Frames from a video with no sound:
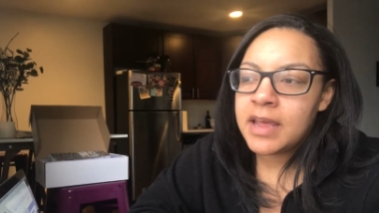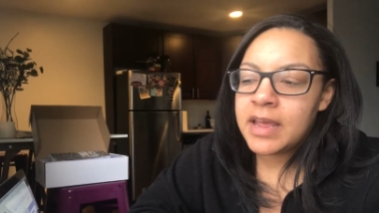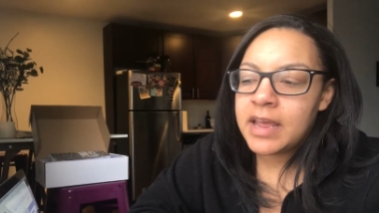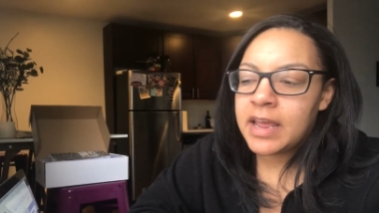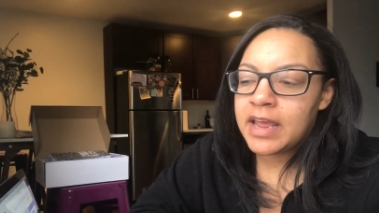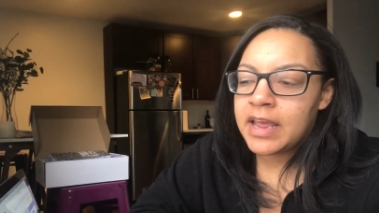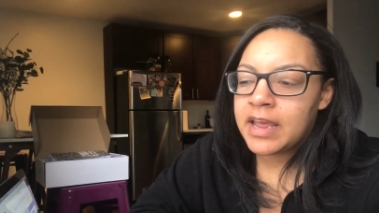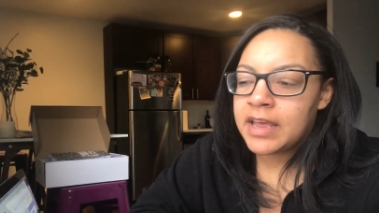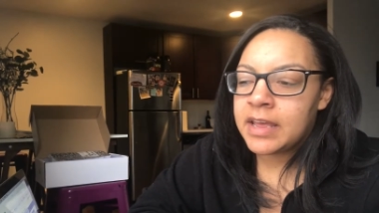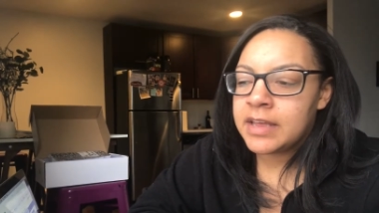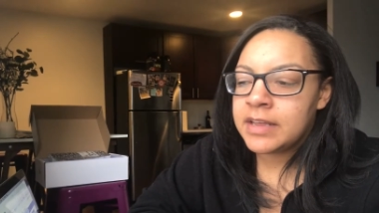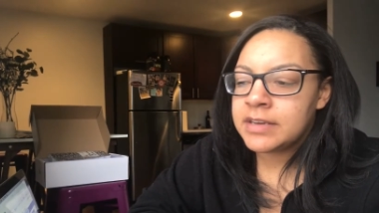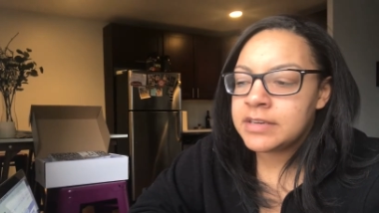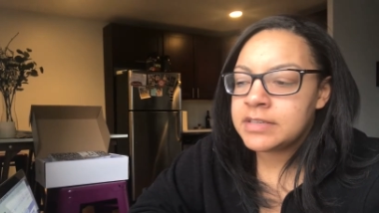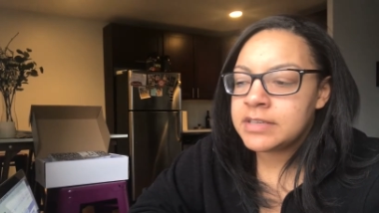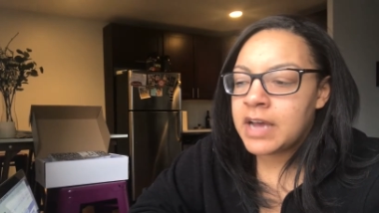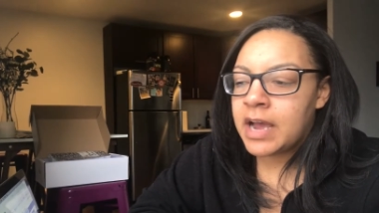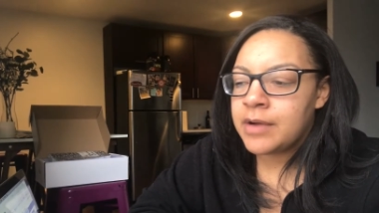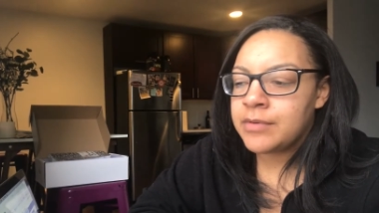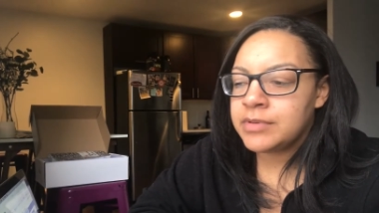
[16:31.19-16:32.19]

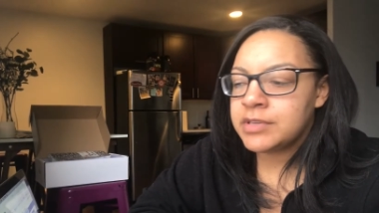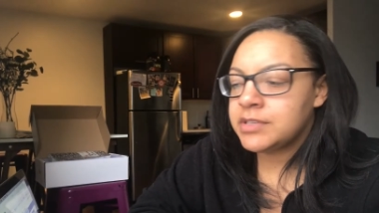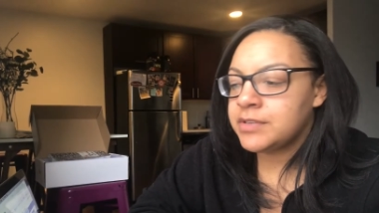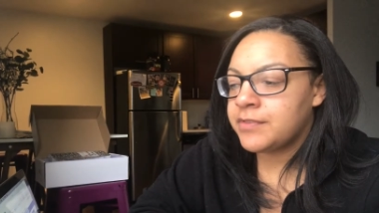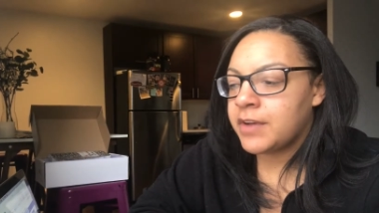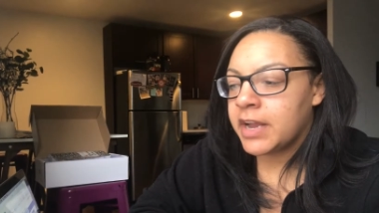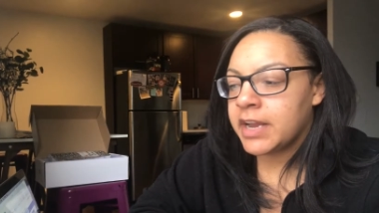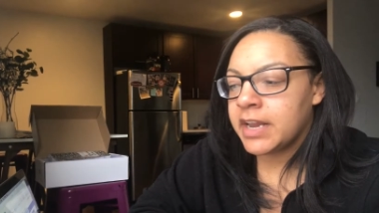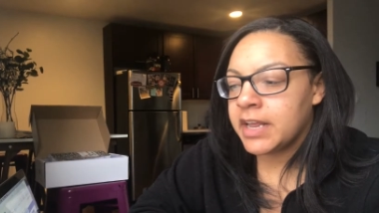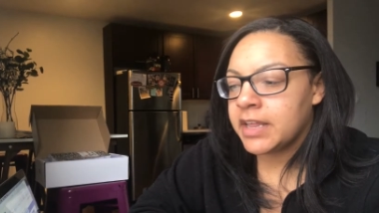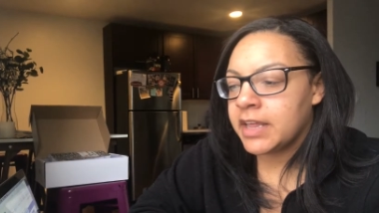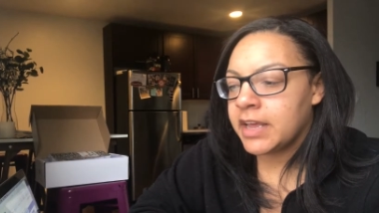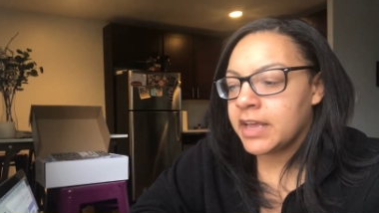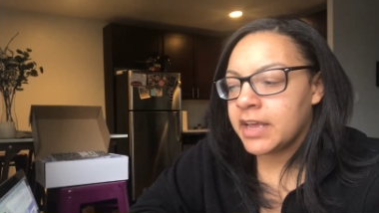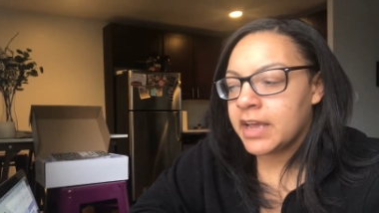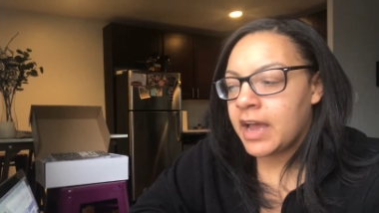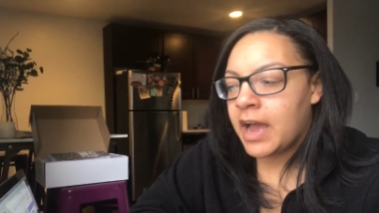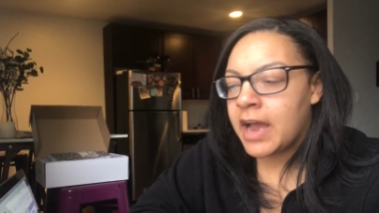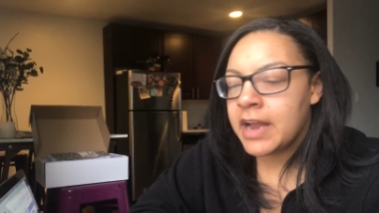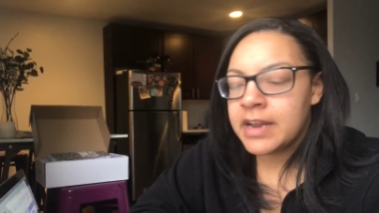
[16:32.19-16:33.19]
And I was finding like
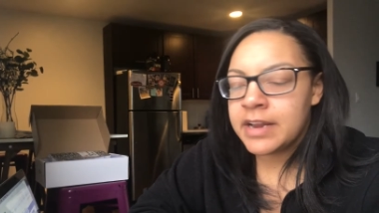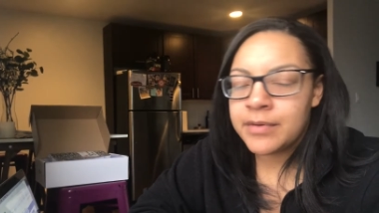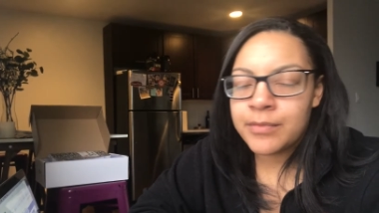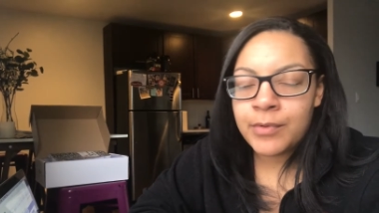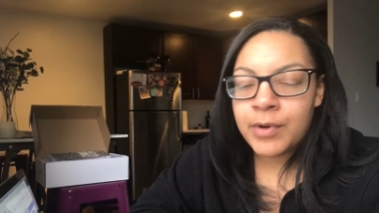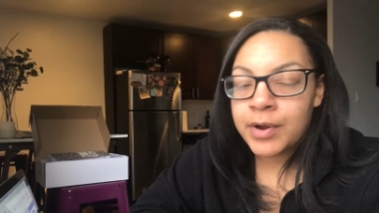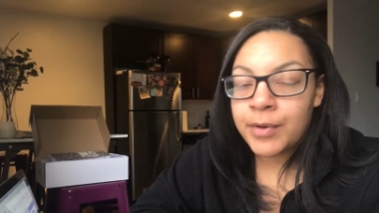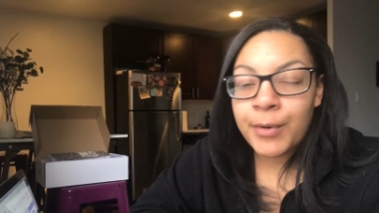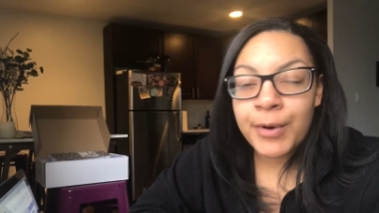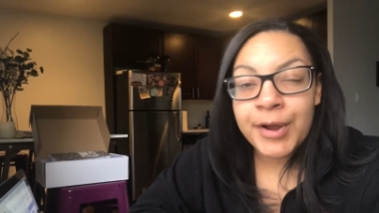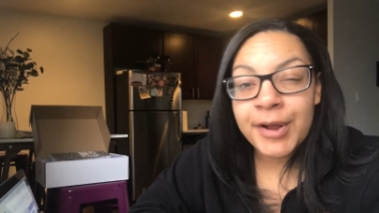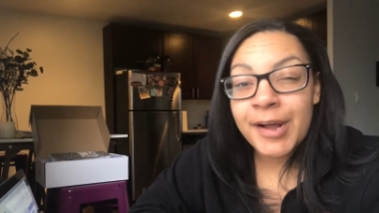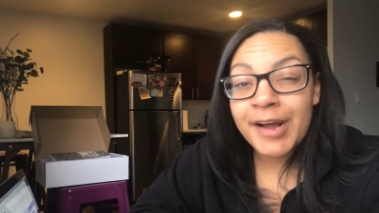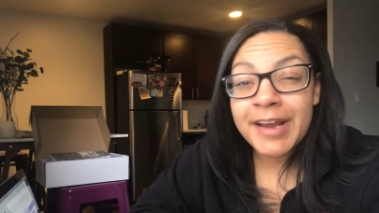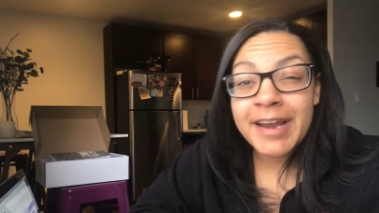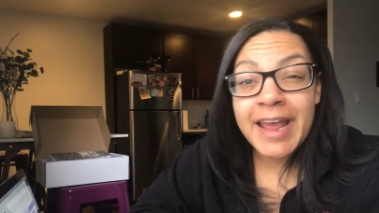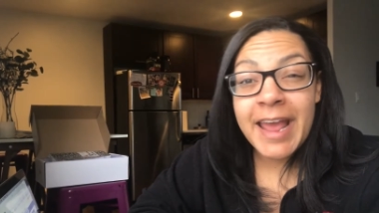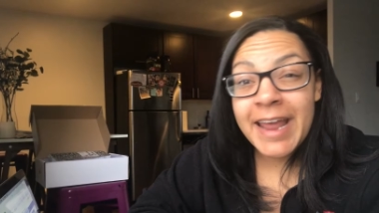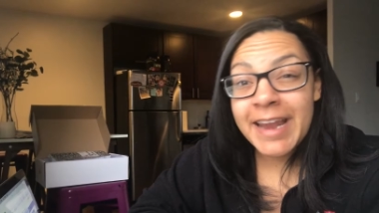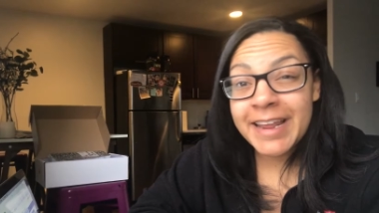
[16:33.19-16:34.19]
I didn't want to work
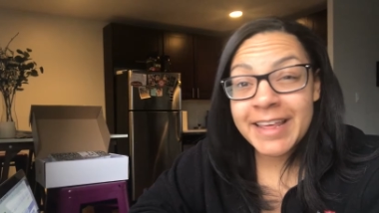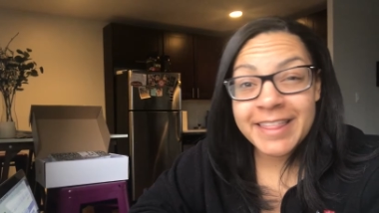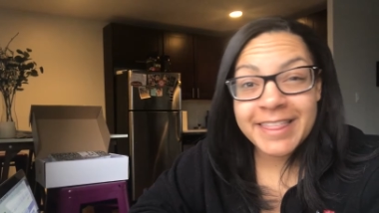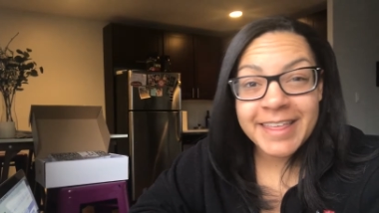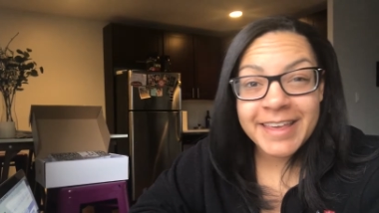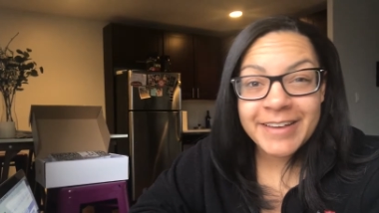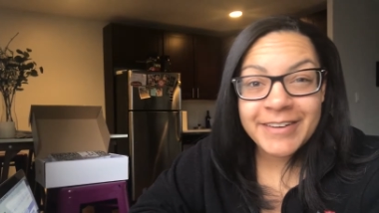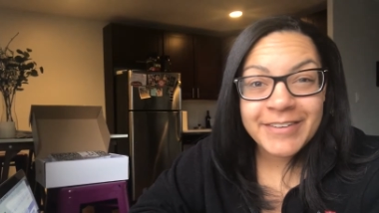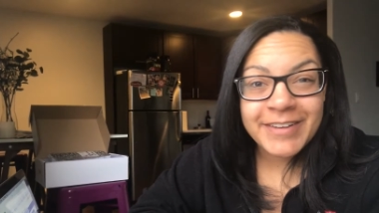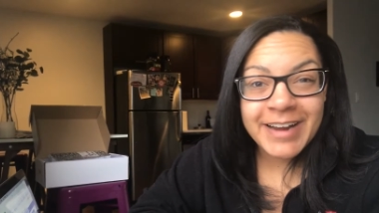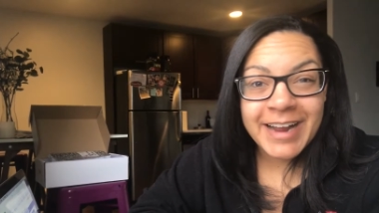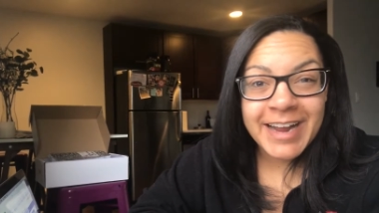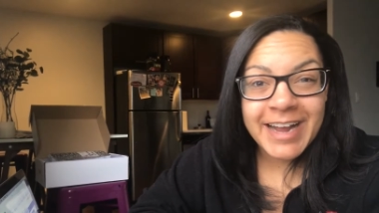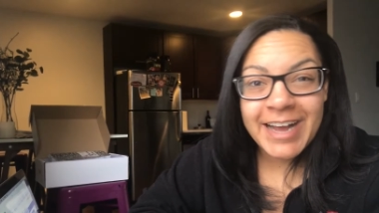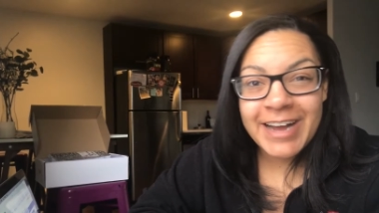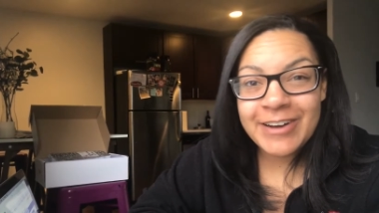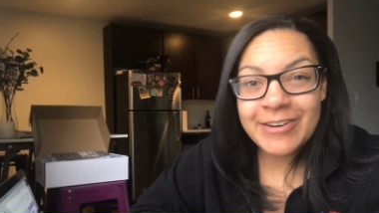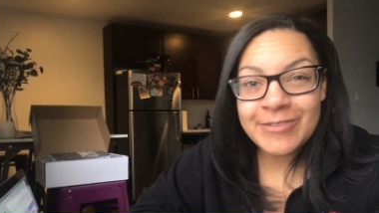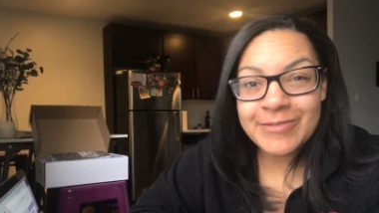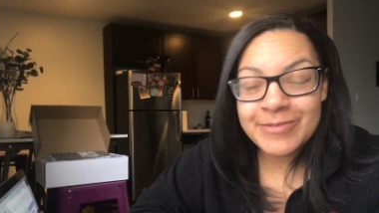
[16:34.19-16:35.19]
on anything when I
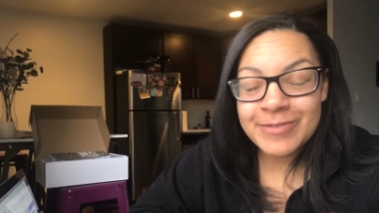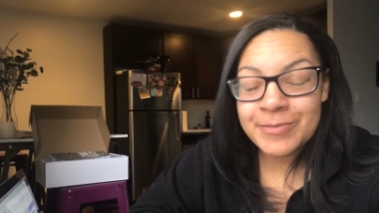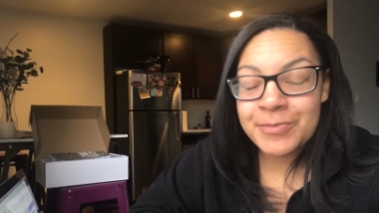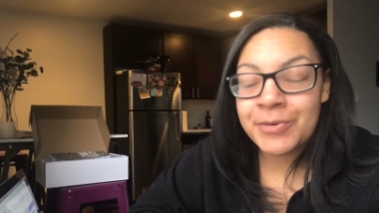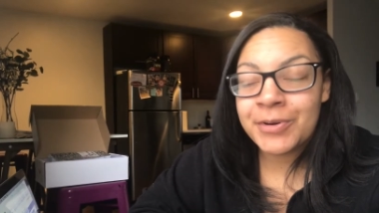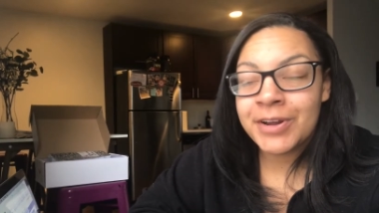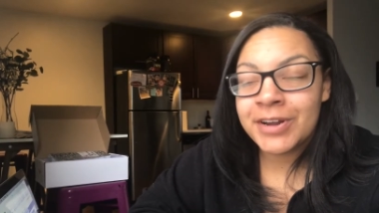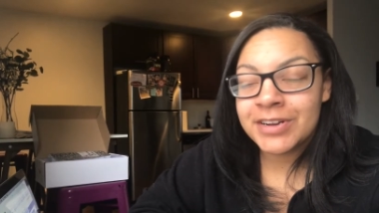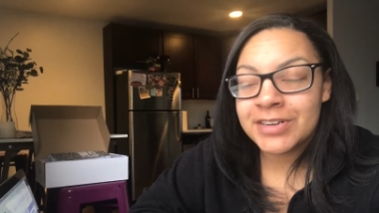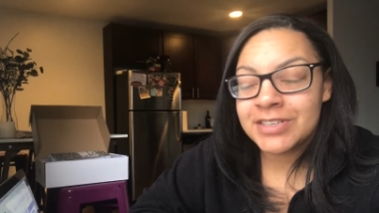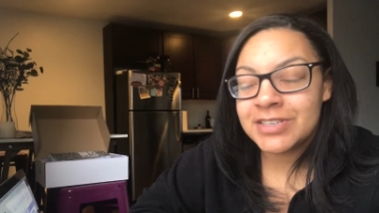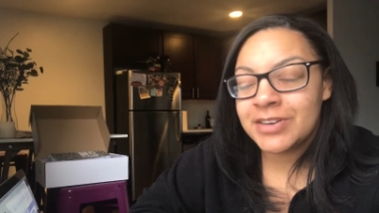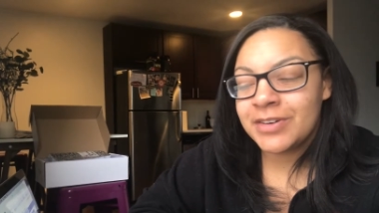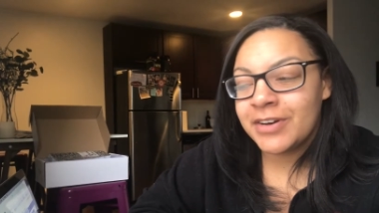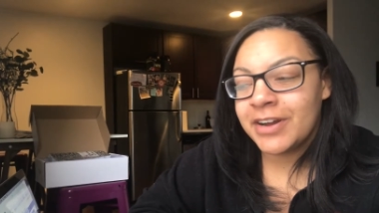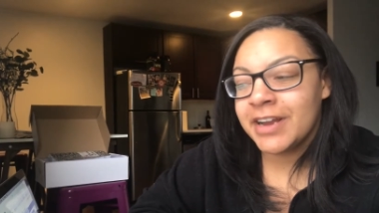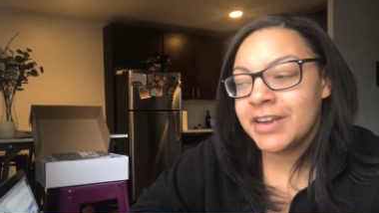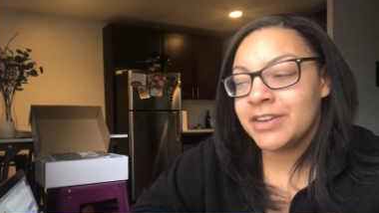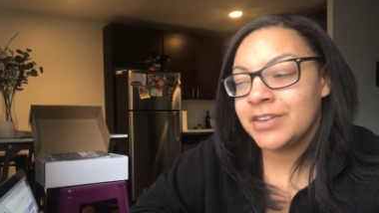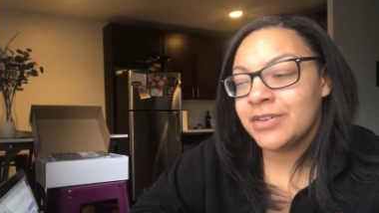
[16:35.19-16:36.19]
got home from work, so
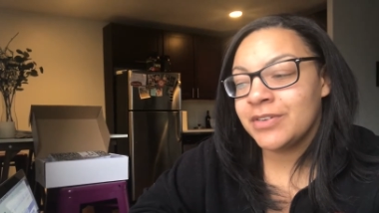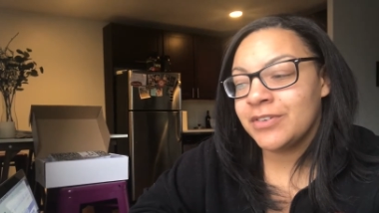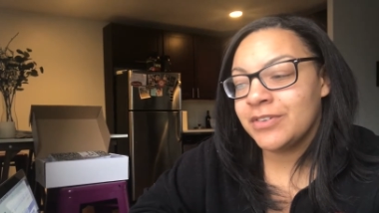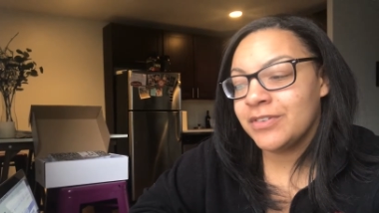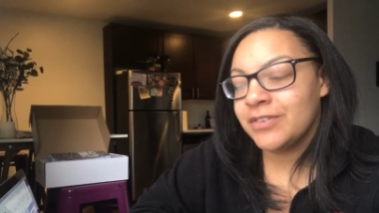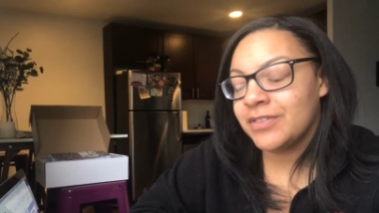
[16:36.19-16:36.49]
I knew